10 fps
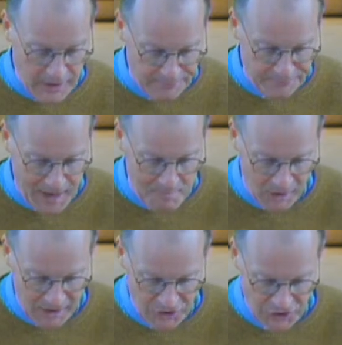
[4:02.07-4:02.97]

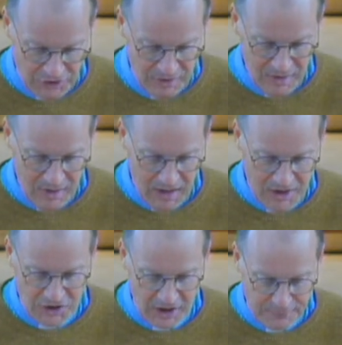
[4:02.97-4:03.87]
families
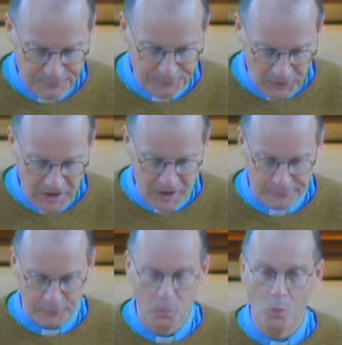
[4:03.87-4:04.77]
as they flee
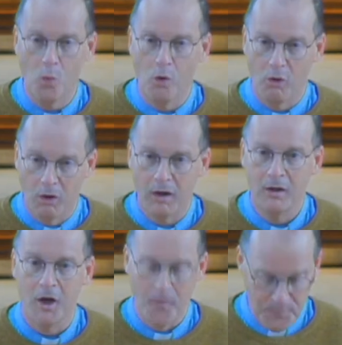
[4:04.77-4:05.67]
from war
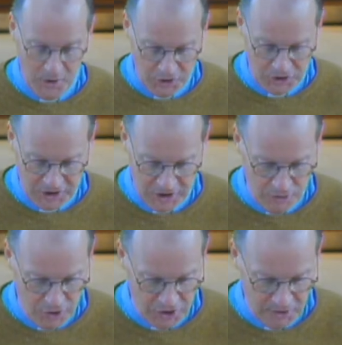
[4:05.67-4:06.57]
and
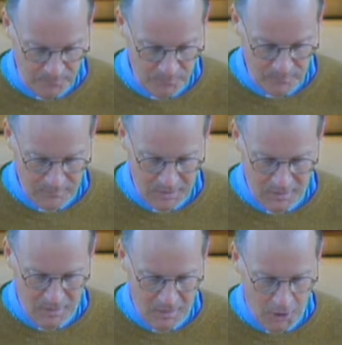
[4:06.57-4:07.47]
persecution,
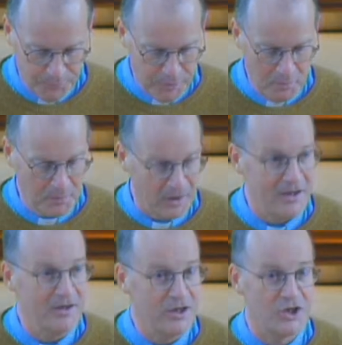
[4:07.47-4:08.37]
are
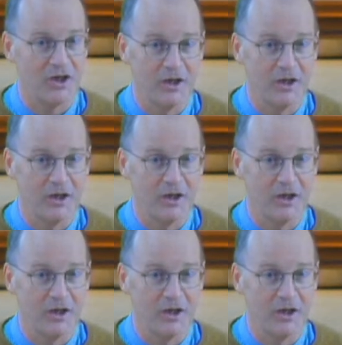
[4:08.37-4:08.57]
probably initially